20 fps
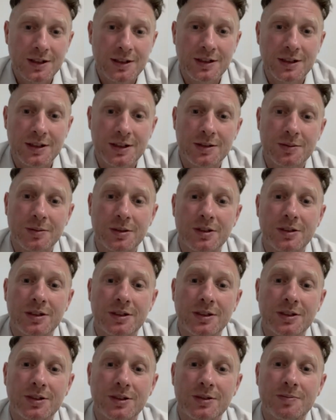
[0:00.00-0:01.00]
he's
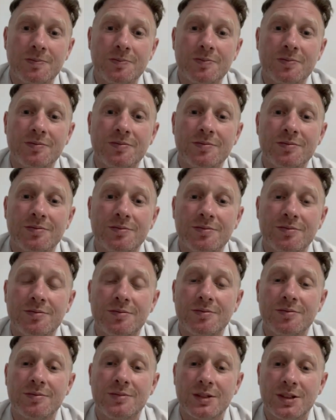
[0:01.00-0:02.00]
American.
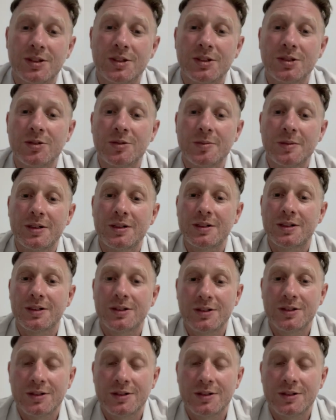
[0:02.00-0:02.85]
So you're American,